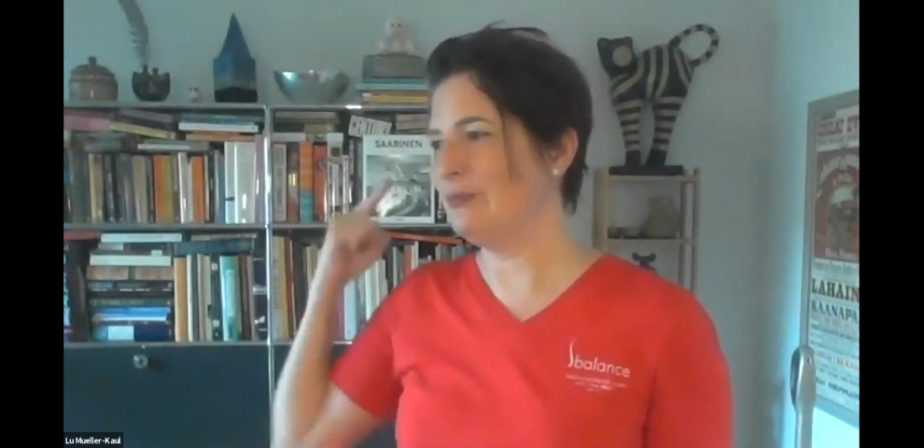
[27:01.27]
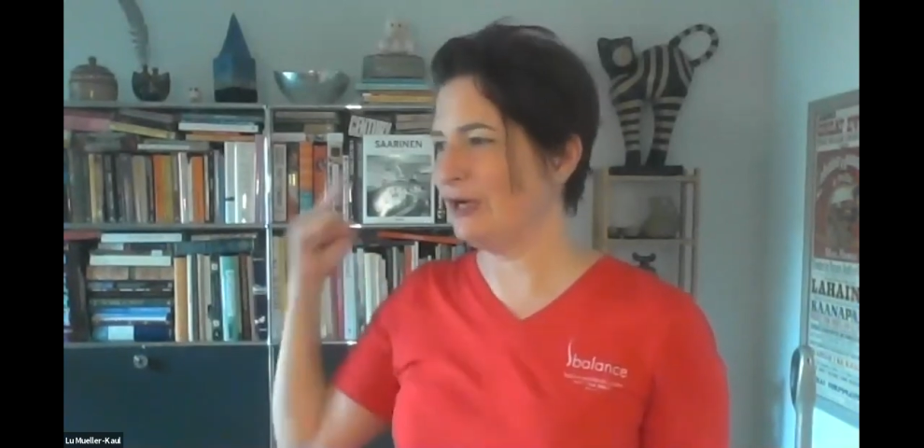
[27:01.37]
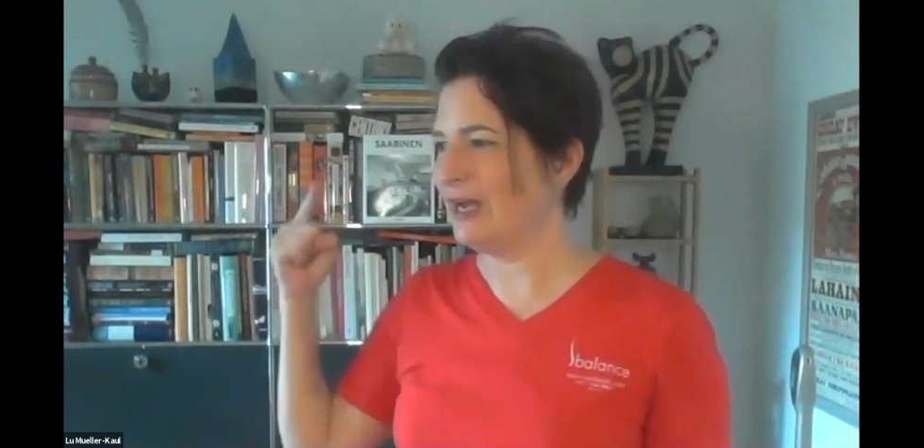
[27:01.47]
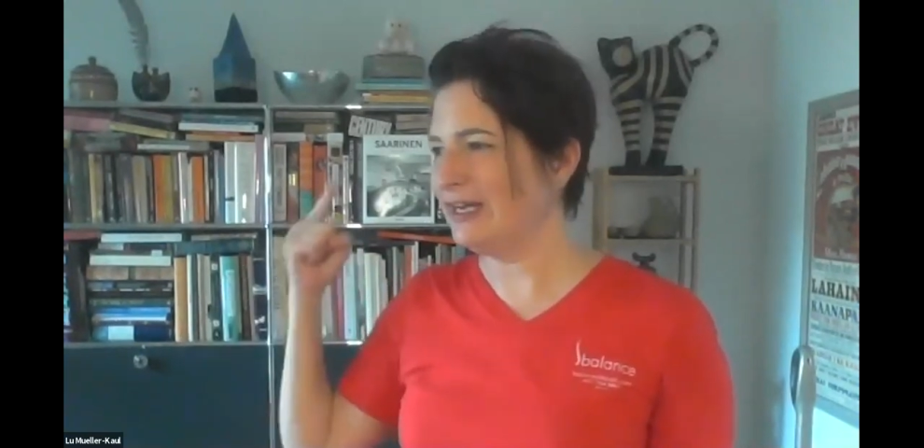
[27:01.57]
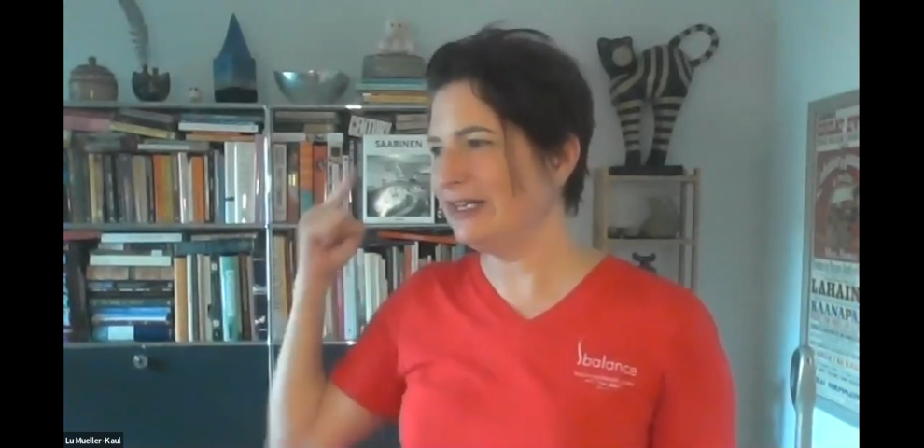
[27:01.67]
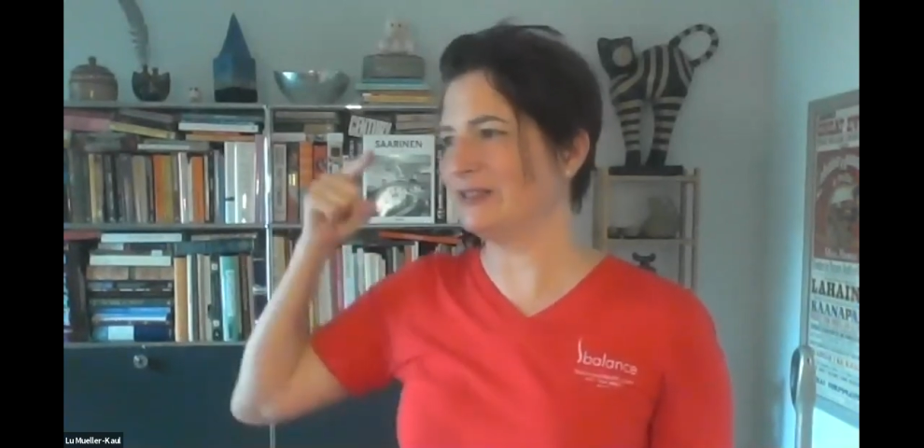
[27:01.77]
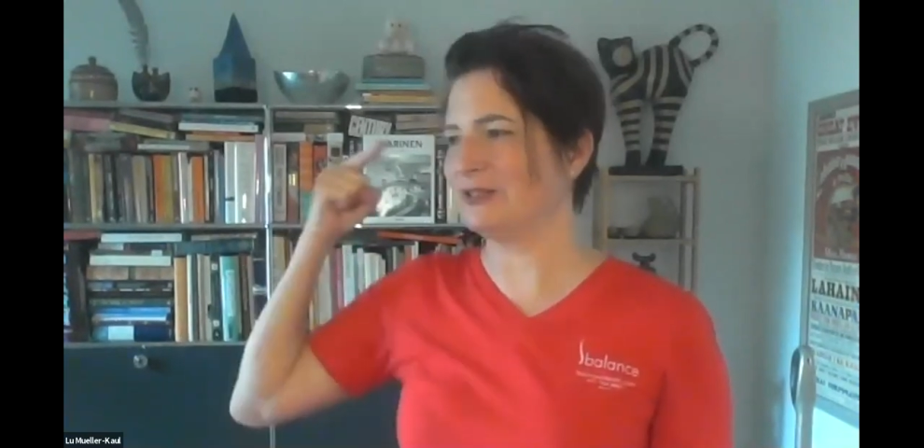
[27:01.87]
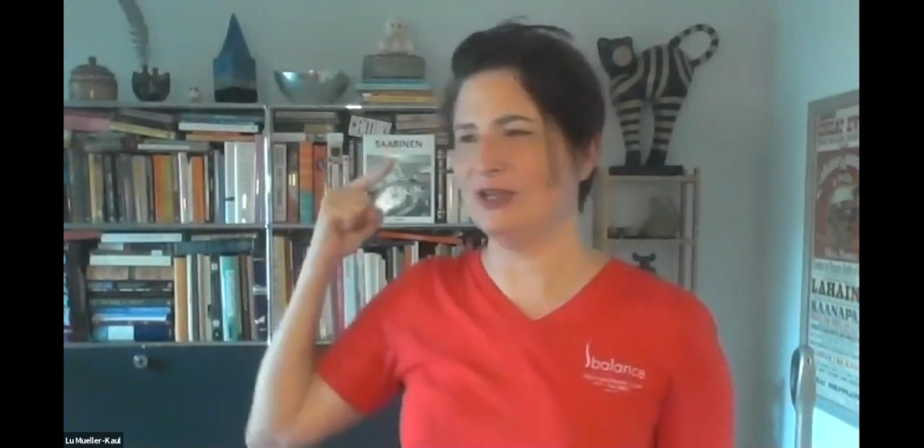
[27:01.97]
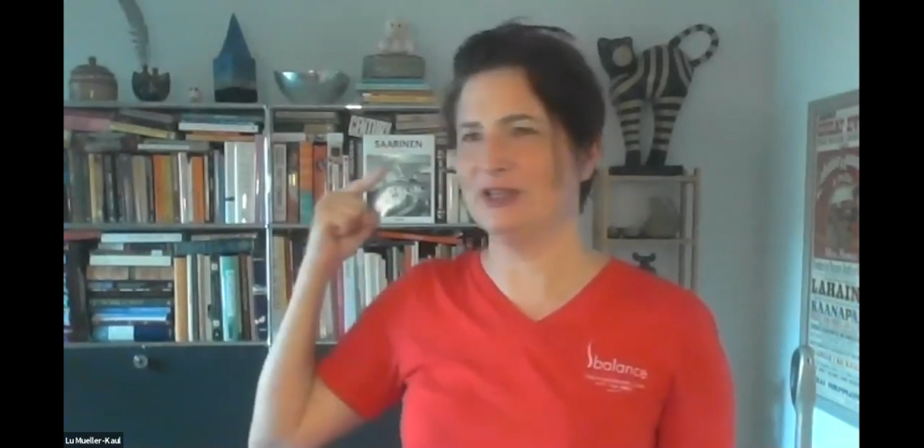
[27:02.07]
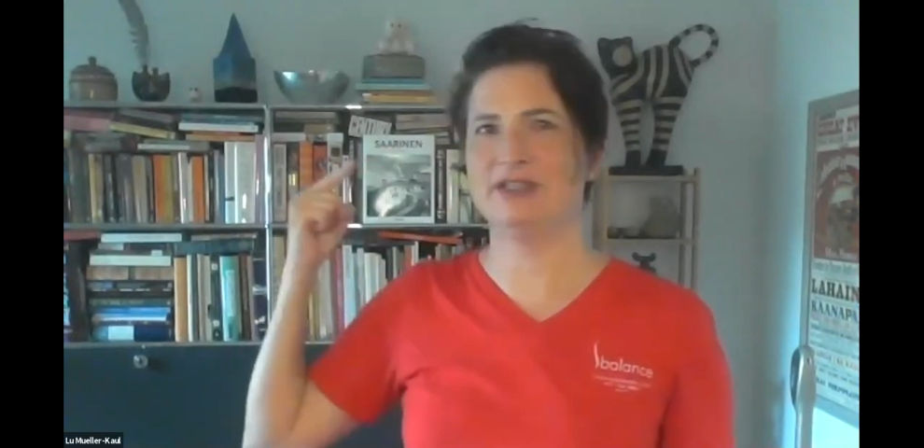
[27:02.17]
brain gets
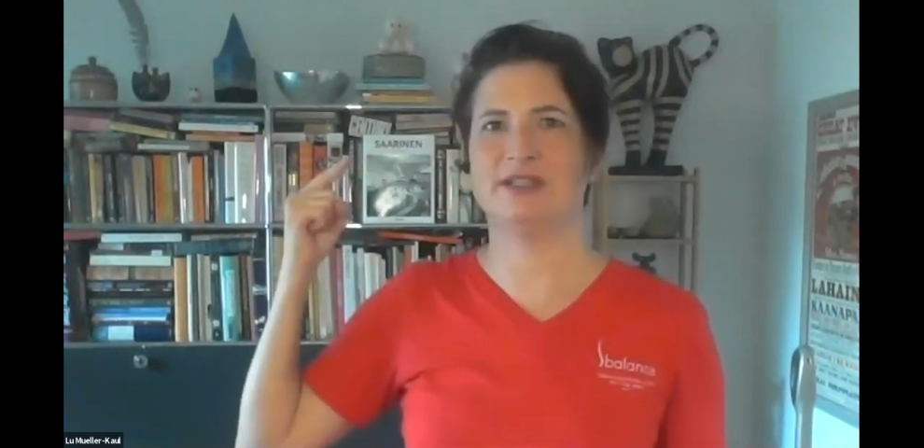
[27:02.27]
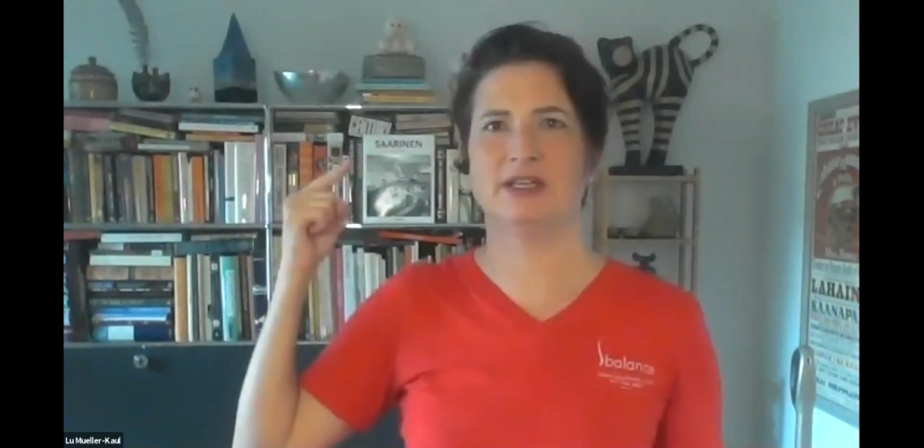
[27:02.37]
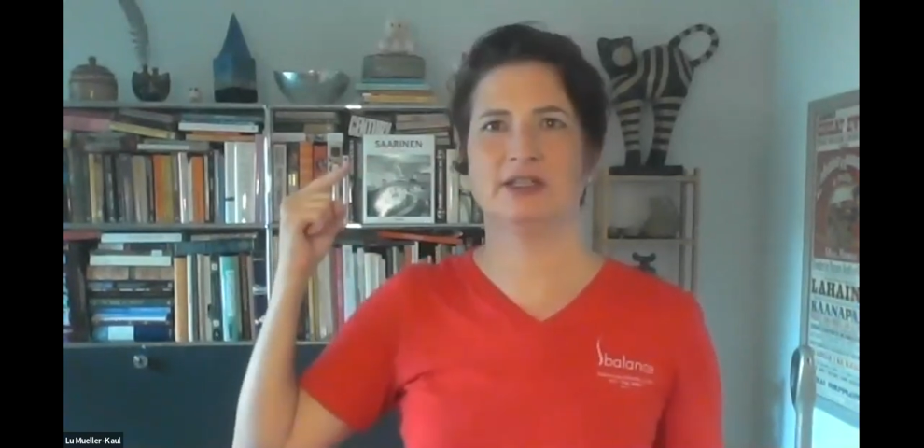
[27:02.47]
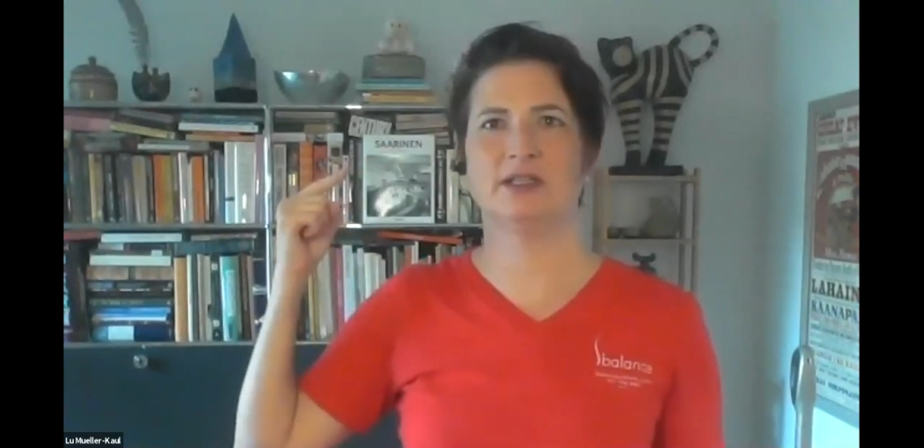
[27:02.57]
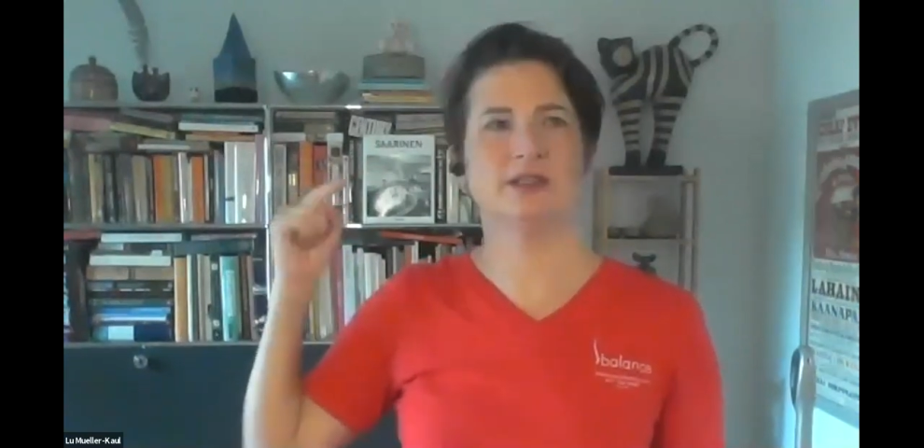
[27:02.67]
all these signals,